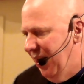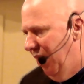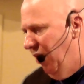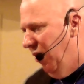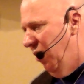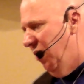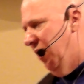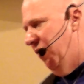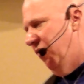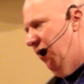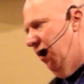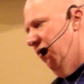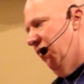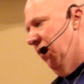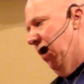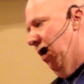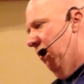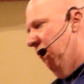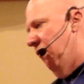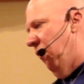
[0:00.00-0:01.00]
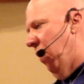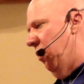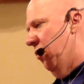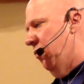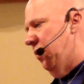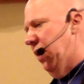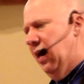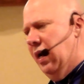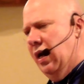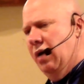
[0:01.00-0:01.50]
Oh, if you have
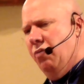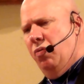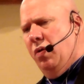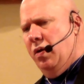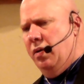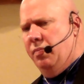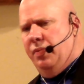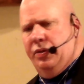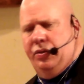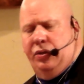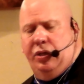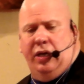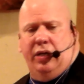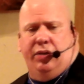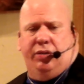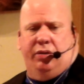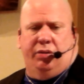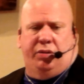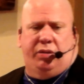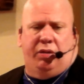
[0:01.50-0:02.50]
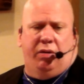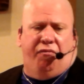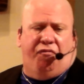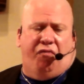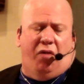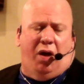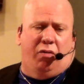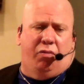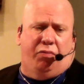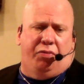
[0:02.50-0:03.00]
followed anyone but Jesus, you have
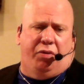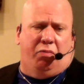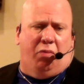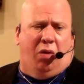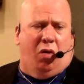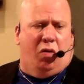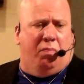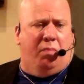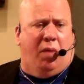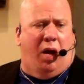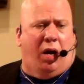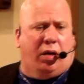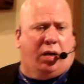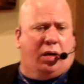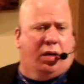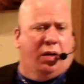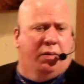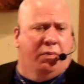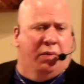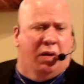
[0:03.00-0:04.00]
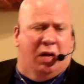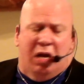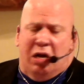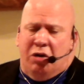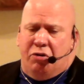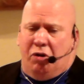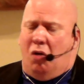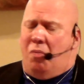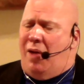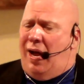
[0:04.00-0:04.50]
followed the wrong mark.
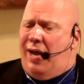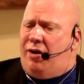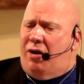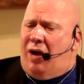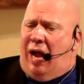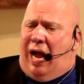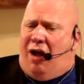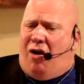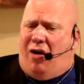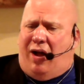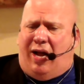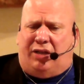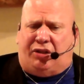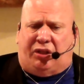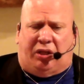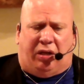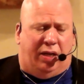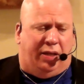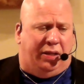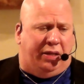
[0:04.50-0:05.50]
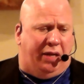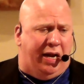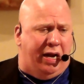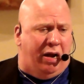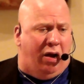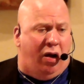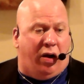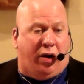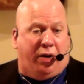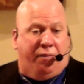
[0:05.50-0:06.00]
No matter how excellent
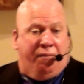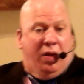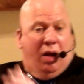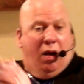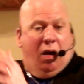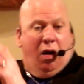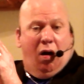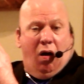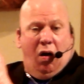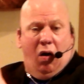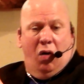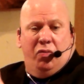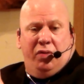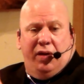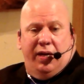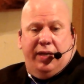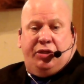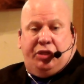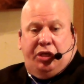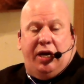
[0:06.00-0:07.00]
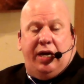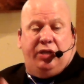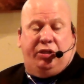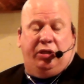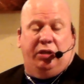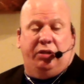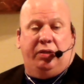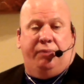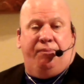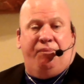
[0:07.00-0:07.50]
they are, only
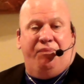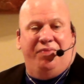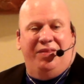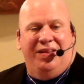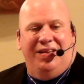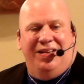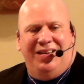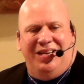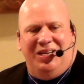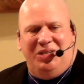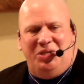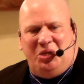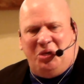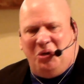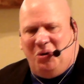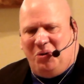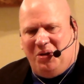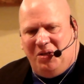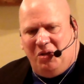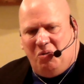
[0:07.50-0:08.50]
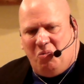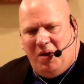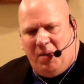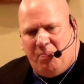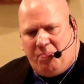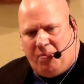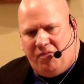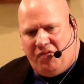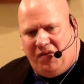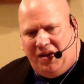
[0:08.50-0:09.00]
Jesus can show you the way
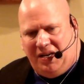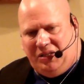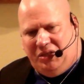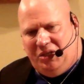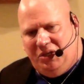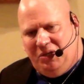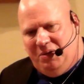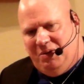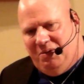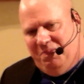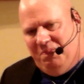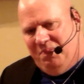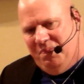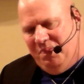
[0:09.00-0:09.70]
of perfection.